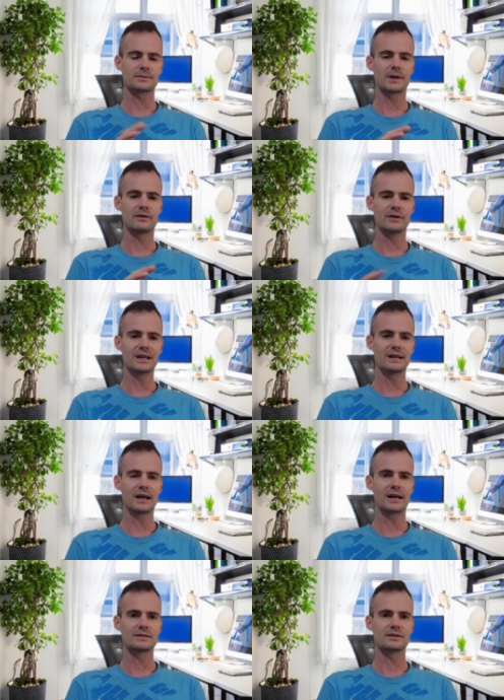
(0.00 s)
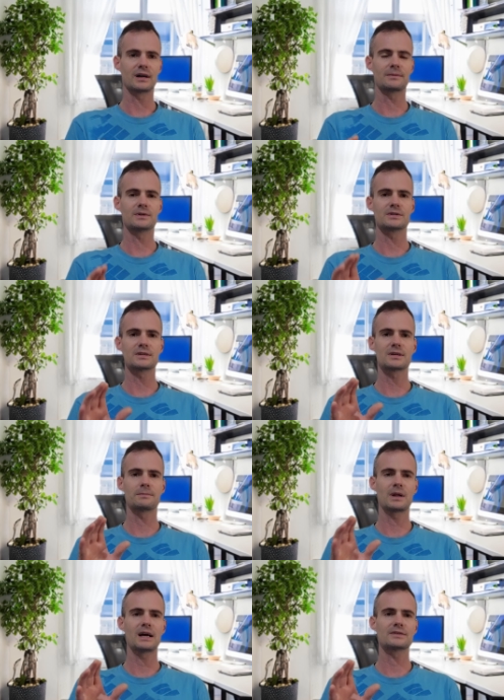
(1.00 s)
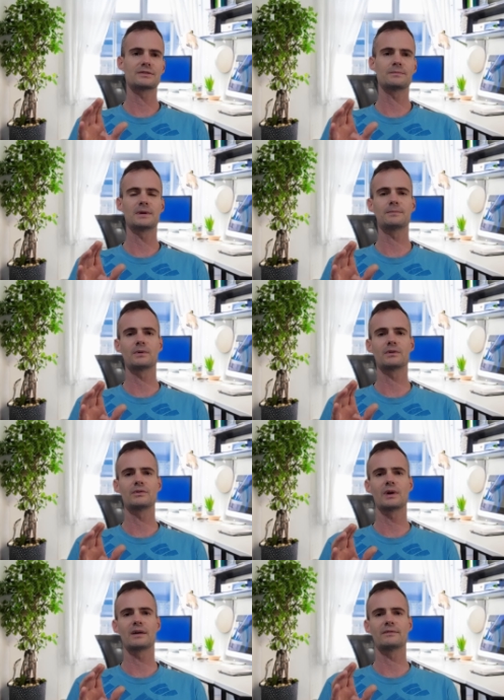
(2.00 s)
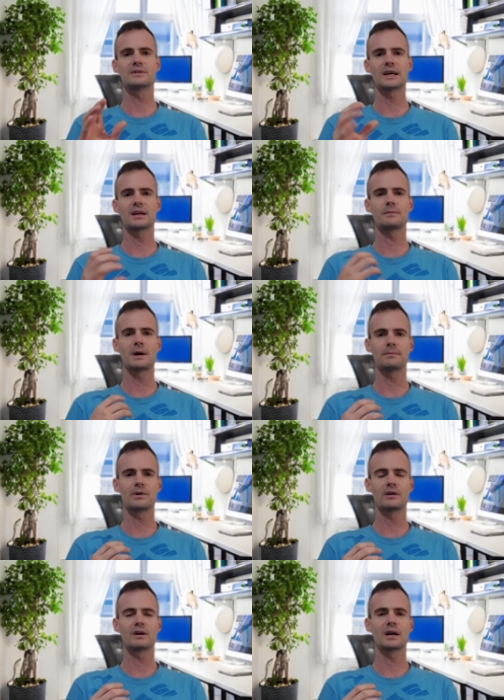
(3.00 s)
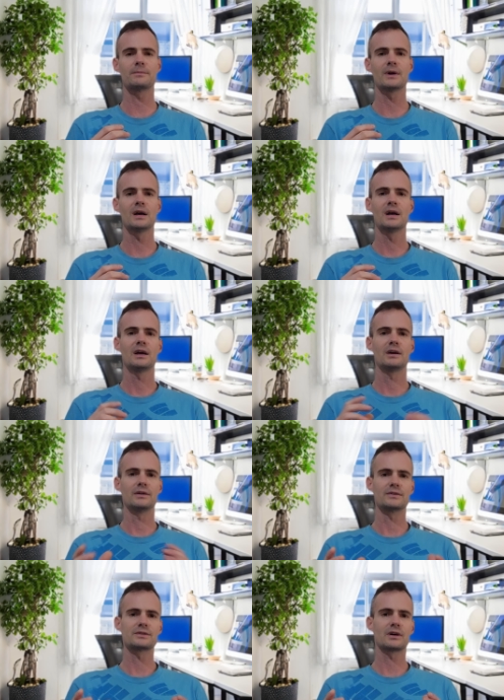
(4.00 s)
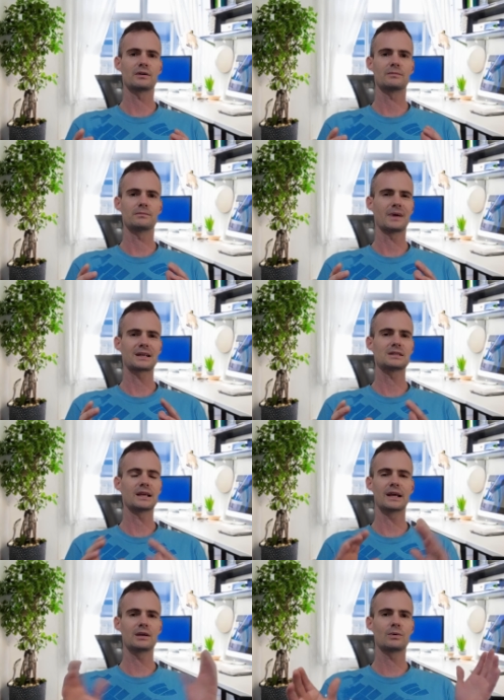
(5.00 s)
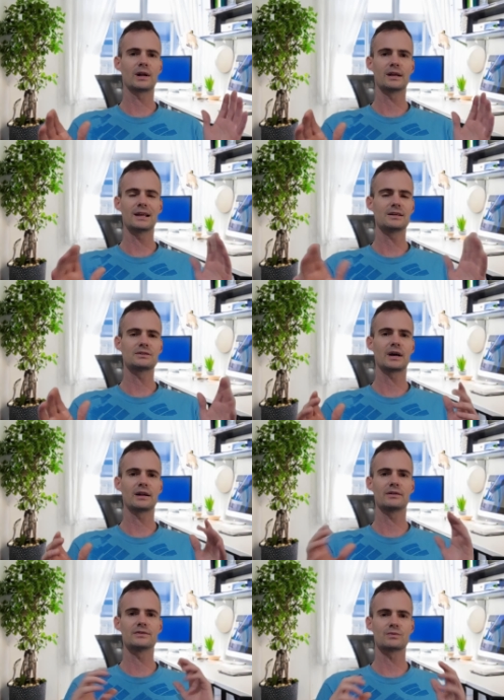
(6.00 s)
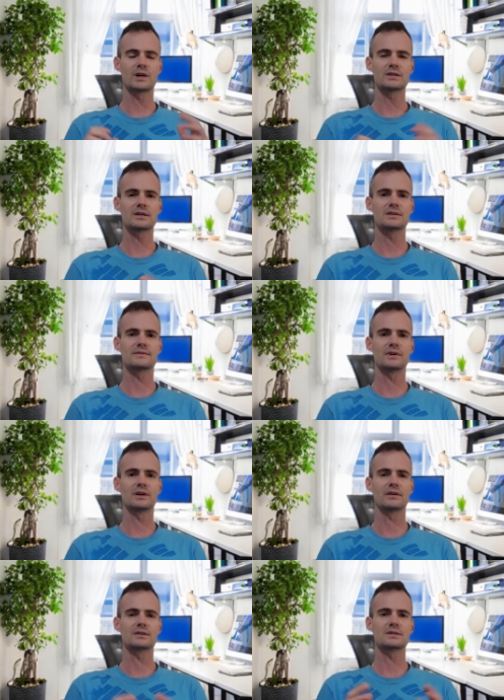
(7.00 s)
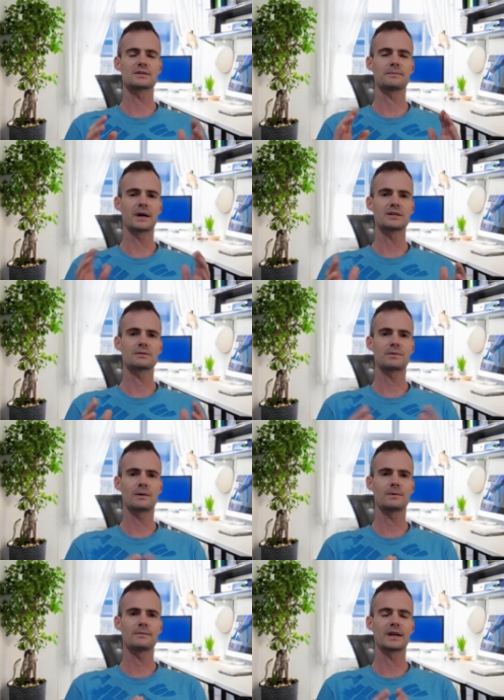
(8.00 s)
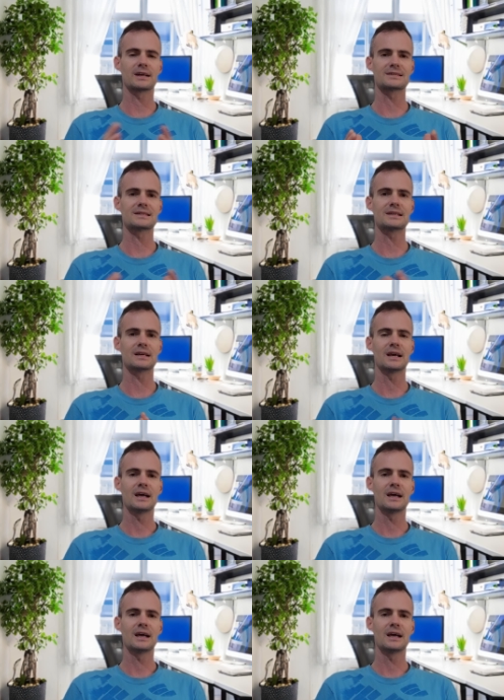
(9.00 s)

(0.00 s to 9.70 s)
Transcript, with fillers: I'm going to read it out, right? Because this applies to people who have taken my program and also actually anyone, any trader who's watching this video. This is a major problem that I see.